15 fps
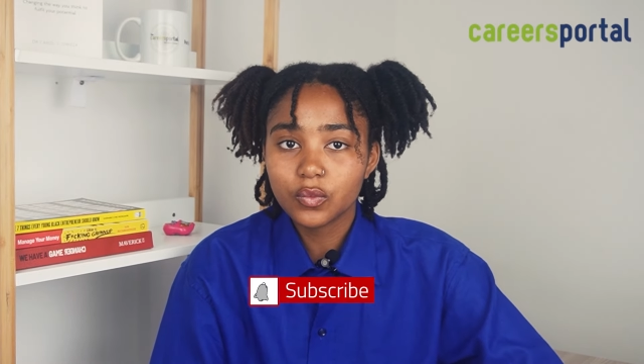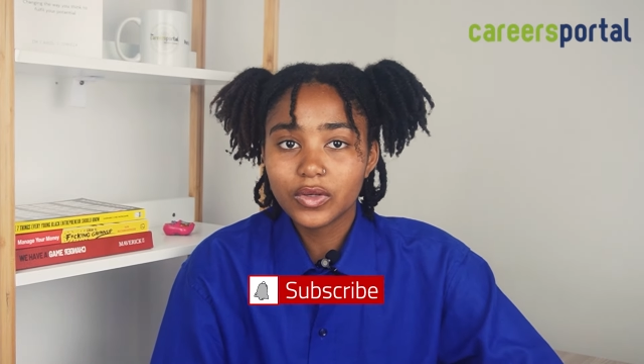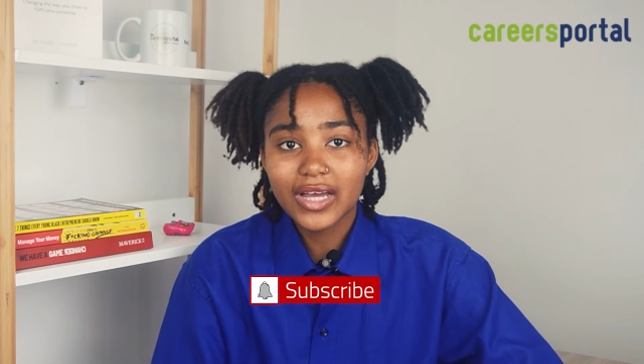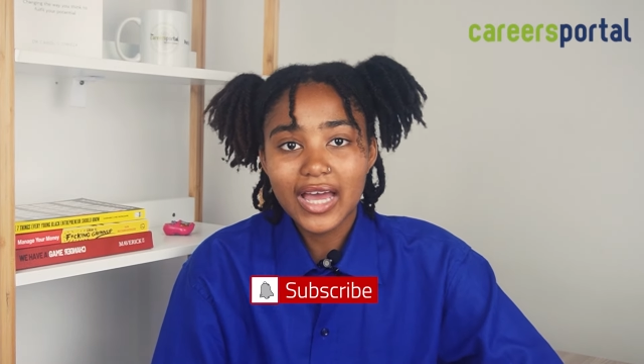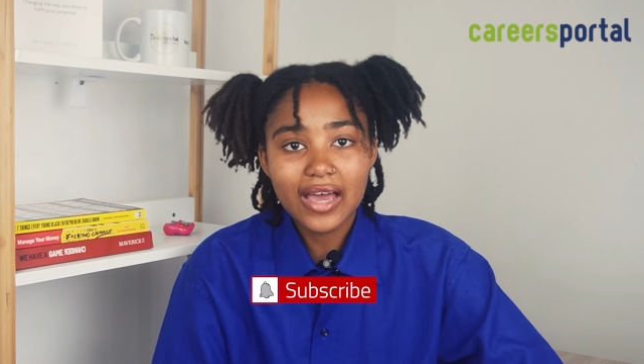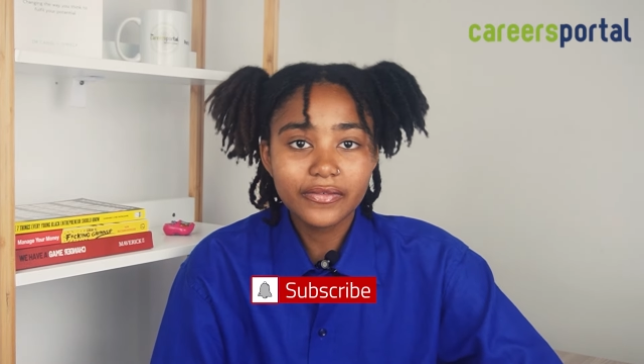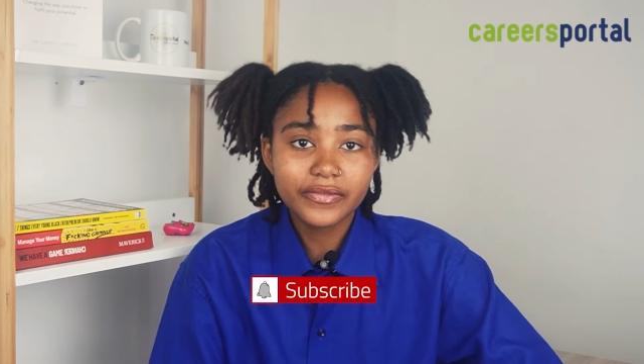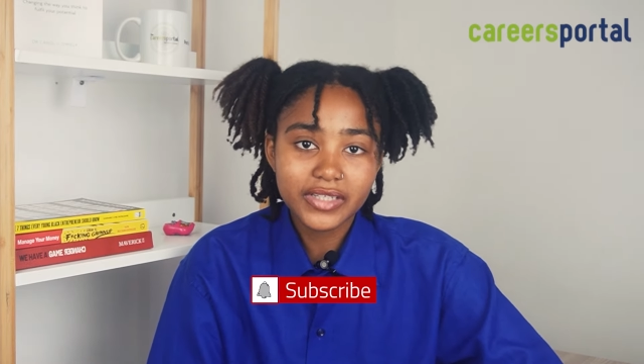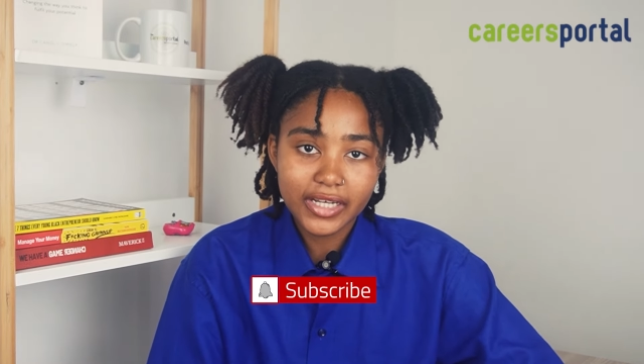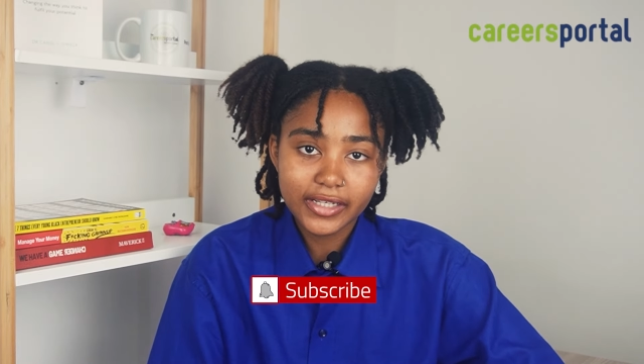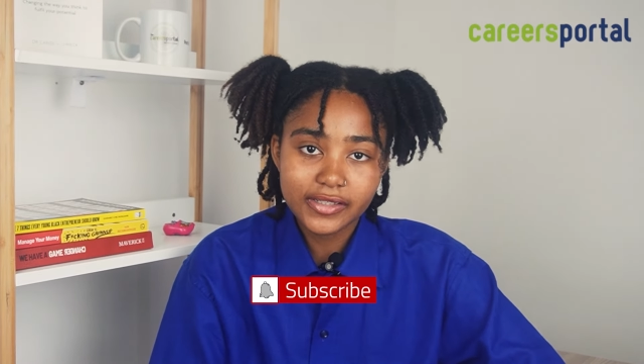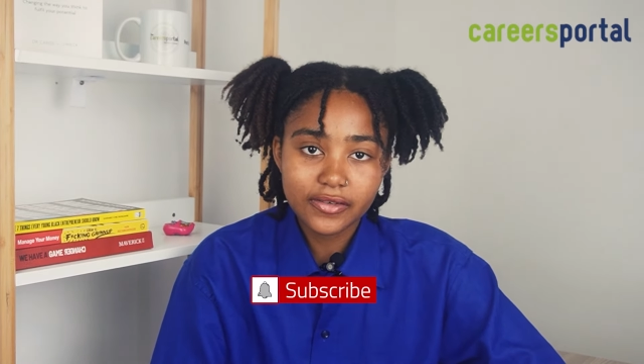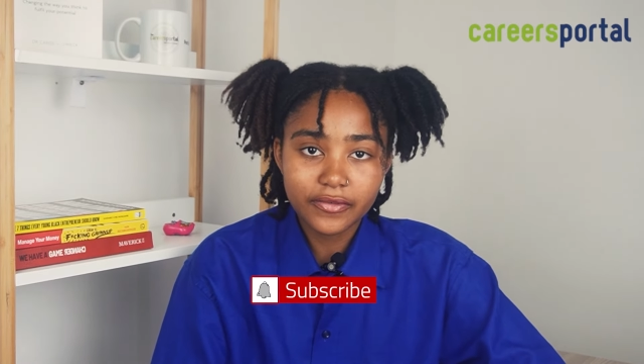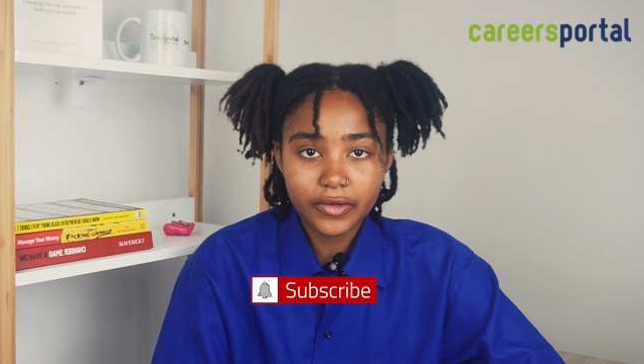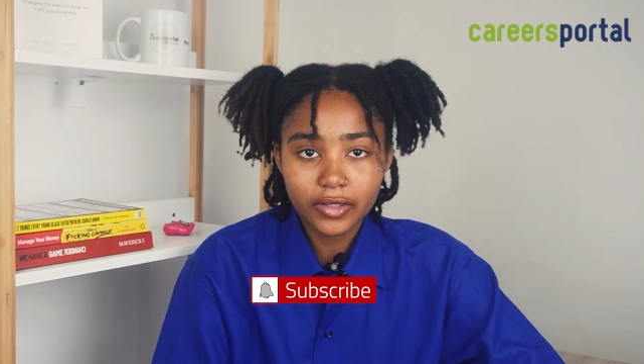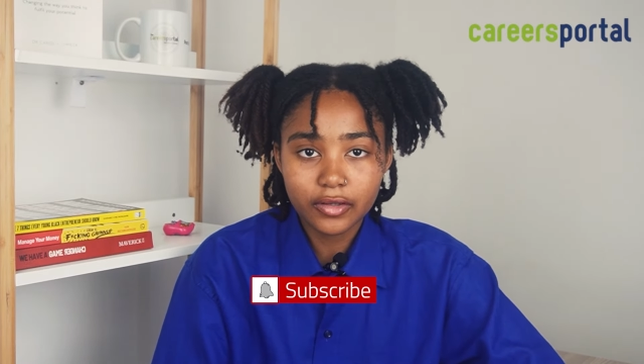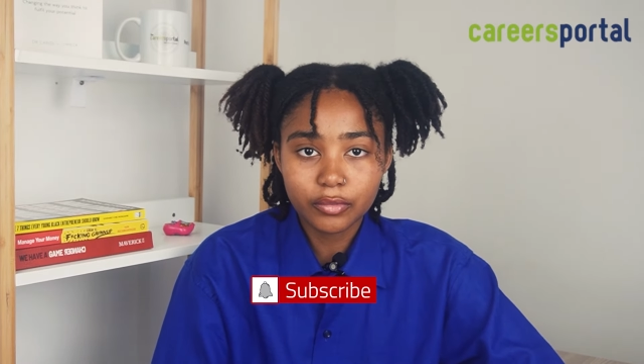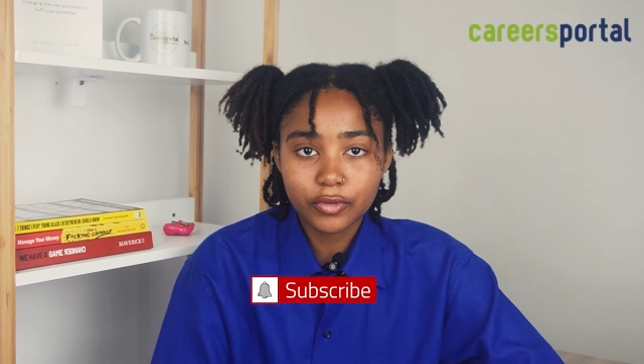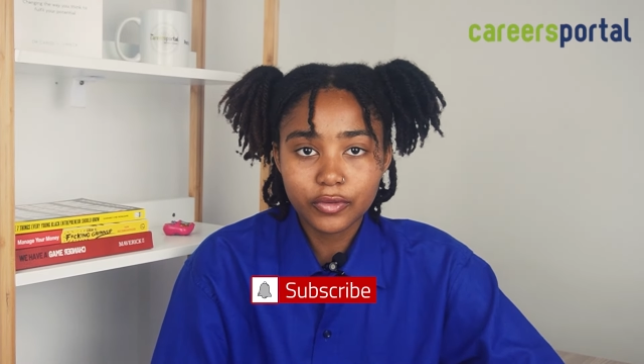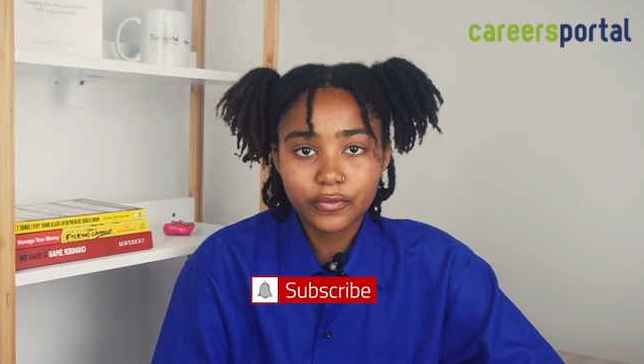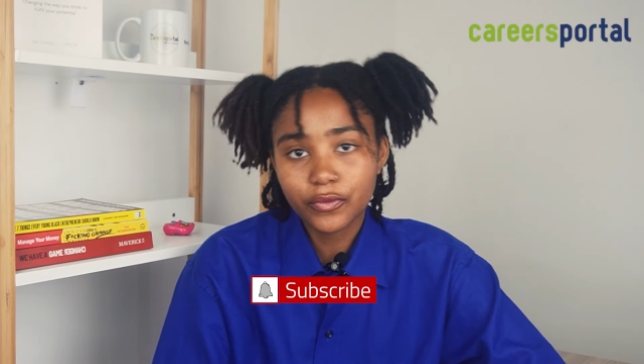will have dates available